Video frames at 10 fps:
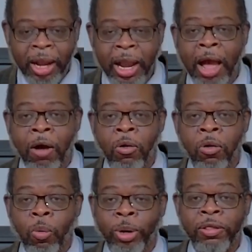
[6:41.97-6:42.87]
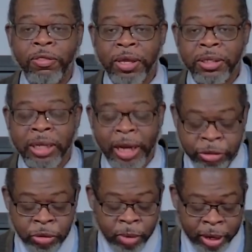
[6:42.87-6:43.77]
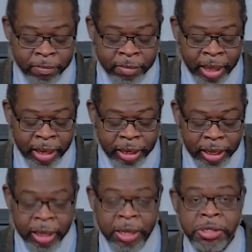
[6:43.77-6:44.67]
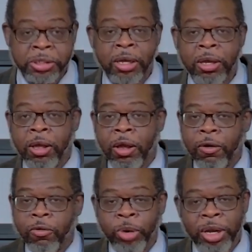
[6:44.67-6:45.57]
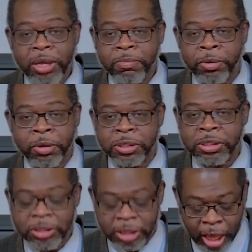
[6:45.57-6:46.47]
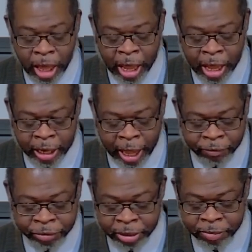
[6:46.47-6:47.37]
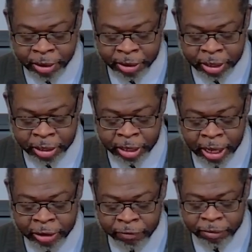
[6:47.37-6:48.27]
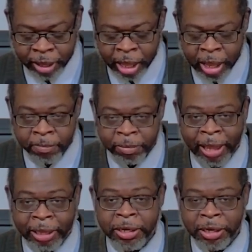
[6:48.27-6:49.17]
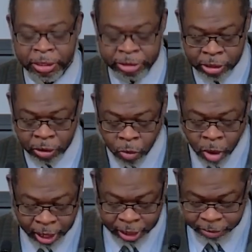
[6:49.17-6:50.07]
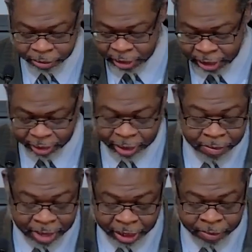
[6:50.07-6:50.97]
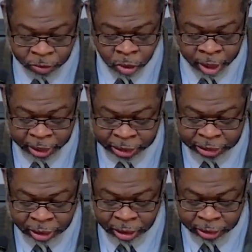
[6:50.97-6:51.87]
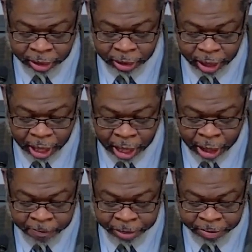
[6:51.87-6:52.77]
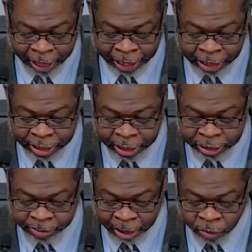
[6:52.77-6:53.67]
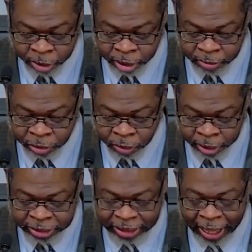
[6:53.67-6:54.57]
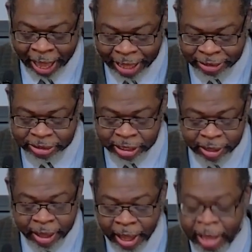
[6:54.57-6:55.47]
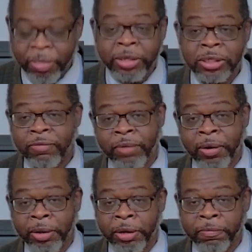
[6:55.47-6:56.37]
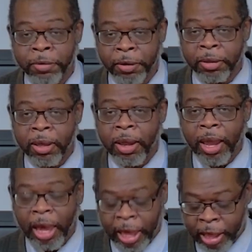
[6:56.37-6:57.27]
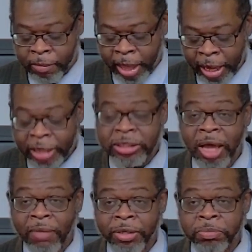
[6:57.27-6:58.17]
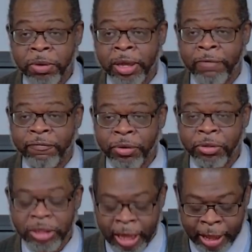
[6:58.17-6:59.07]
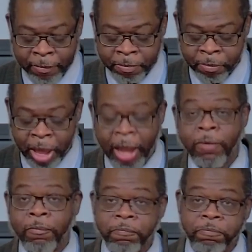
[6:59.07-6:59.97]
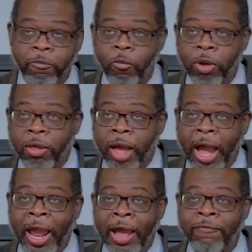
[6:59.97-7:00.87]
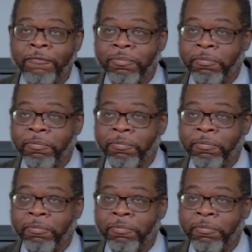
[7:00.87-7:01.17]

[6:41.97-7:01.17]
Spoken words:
Now, one of the things that I do recommend is reading books on African American Native Black Indians. One, there are many, but one is called Black Indians by William Lawrence Katz. And this is a very good book. And I saw this book at first at I have